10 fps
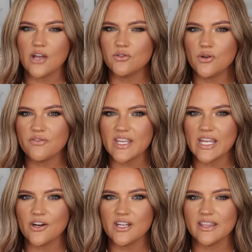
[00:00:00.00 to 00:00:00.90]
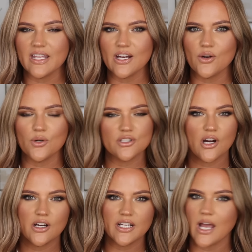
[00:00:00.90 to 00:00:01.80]
I don't know if they carry it there or
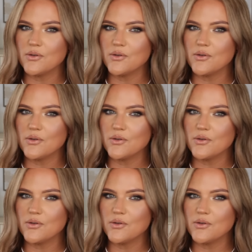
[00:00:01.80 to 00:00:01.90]
Target.